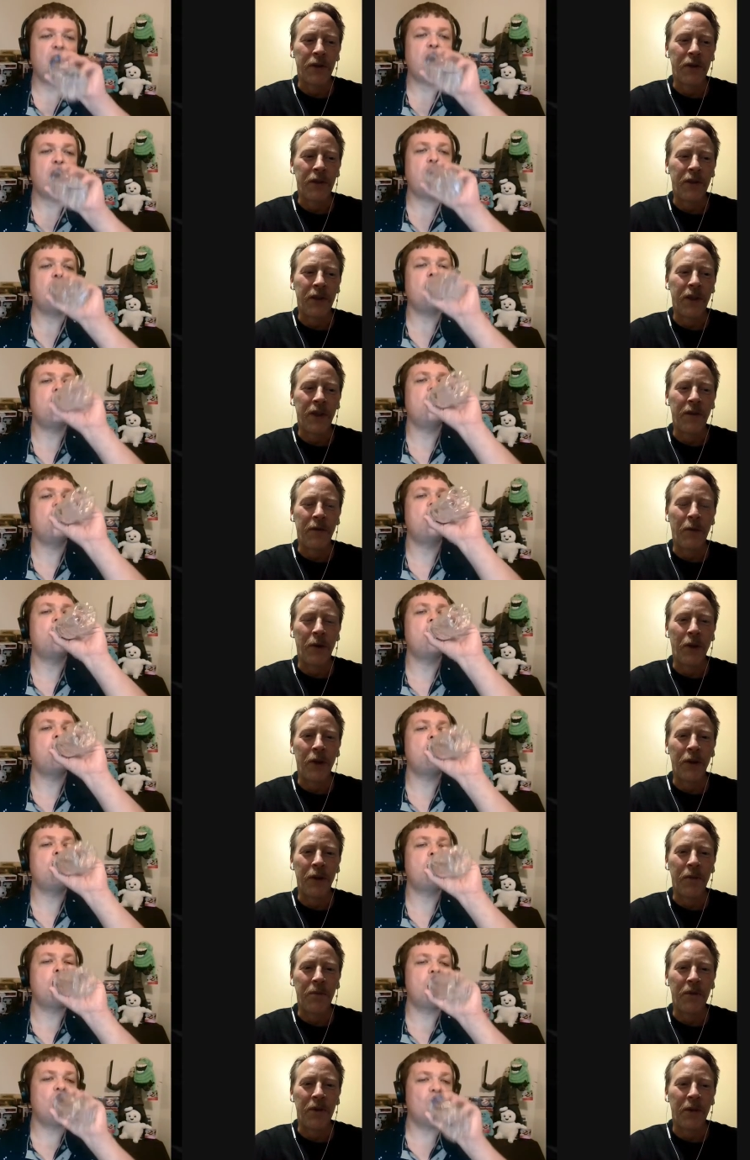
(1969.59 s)
Speaker 1: Steve
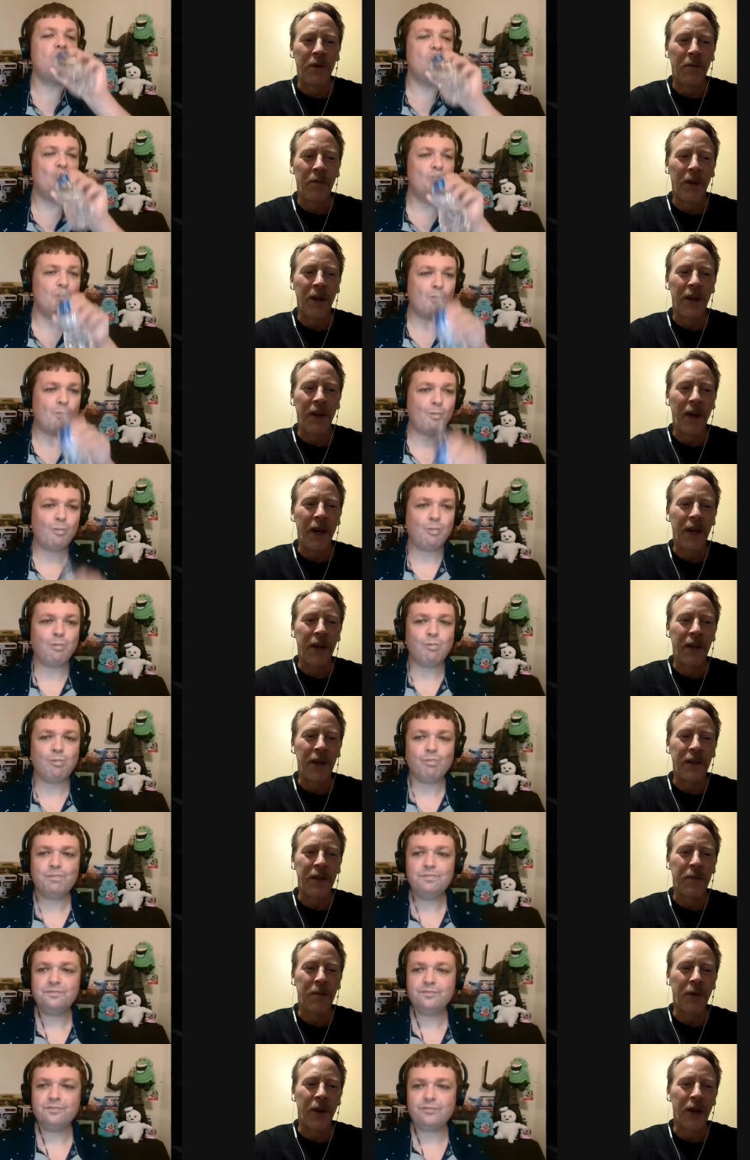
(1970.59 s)
Williams, and Midnight
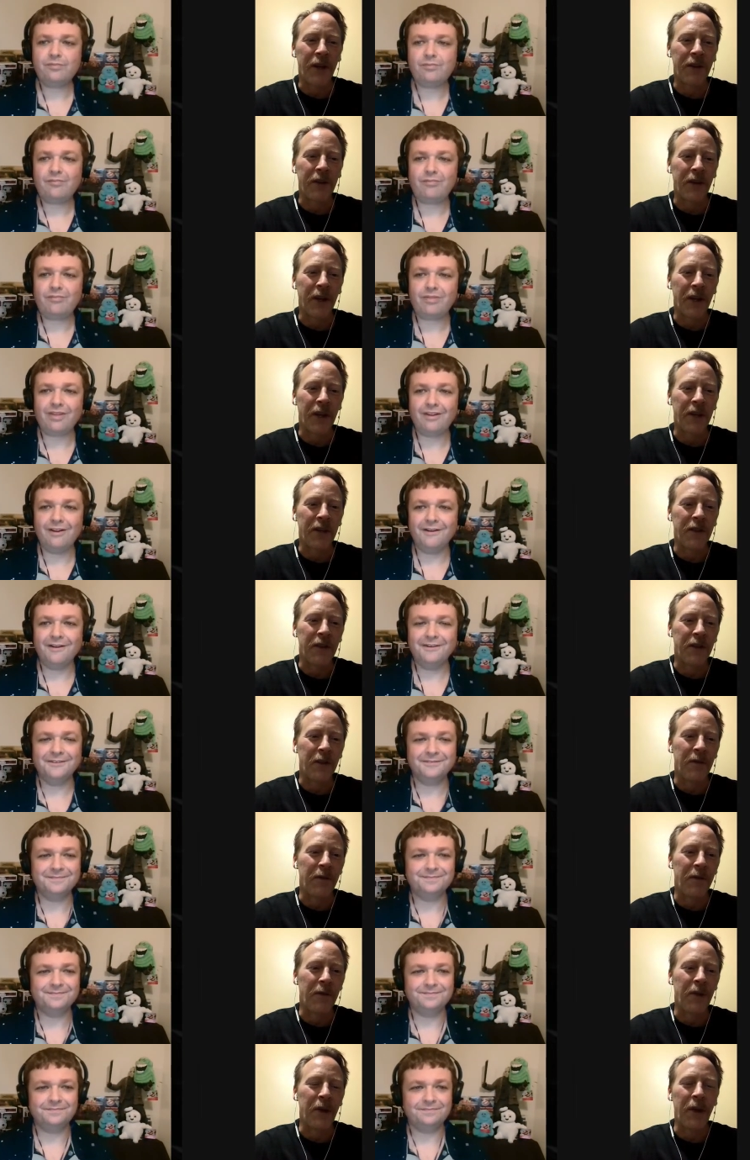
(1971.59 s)
Express against the
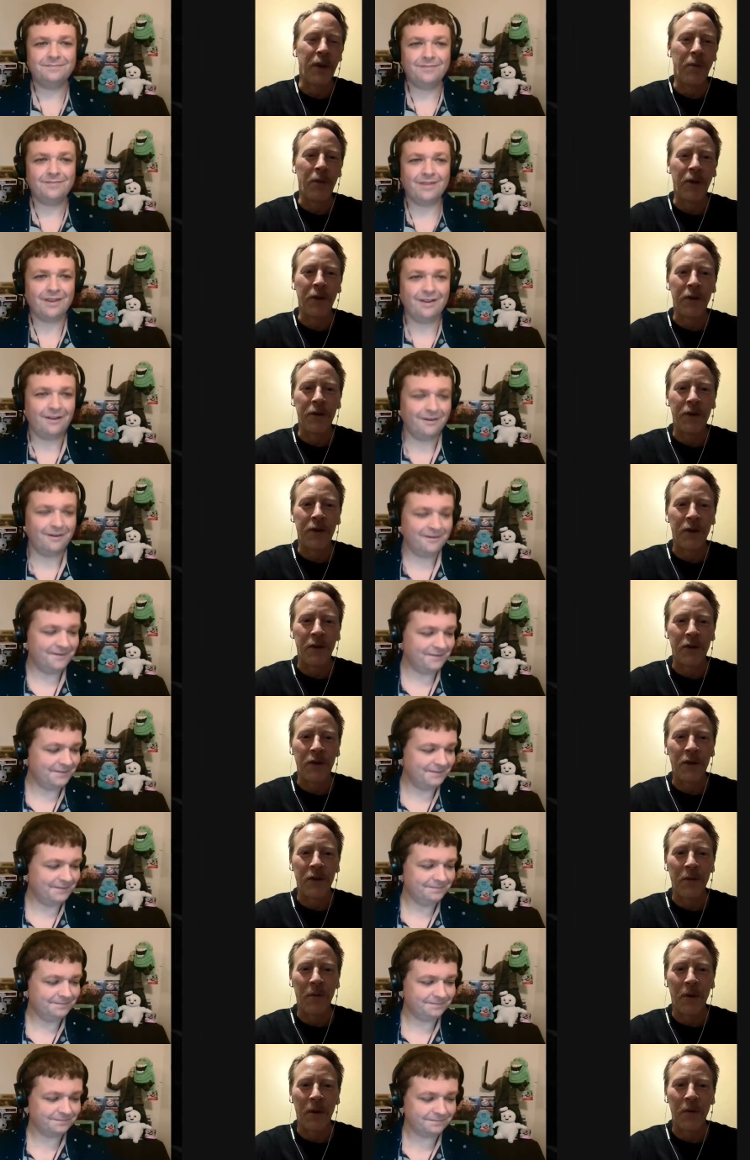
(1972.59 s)
Freebirds and the
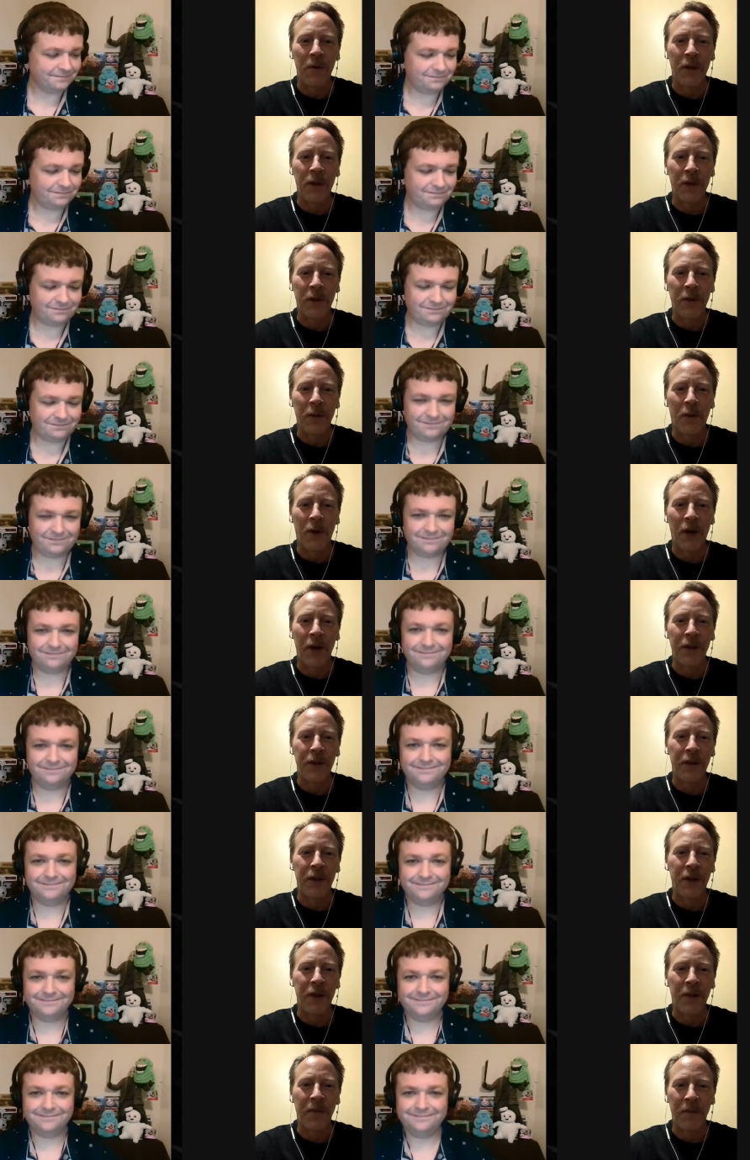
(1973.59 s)
Samoan SWAT
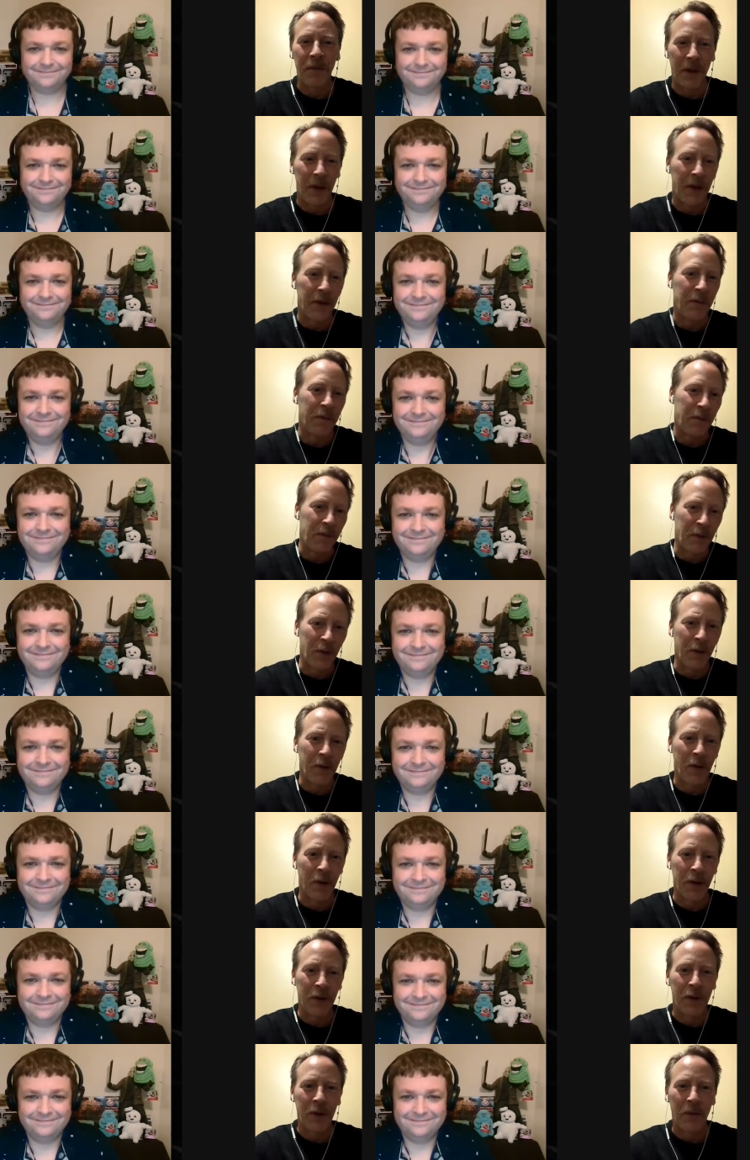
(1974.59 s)
team. The, of
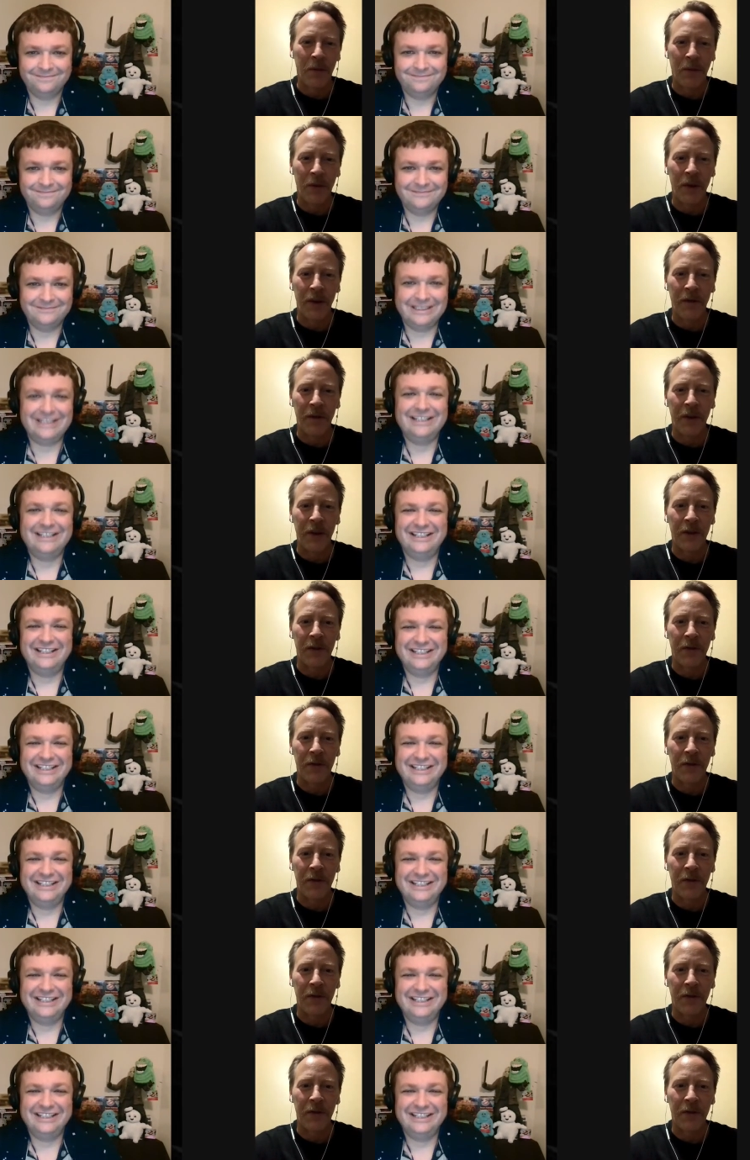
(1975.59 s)
course, the previous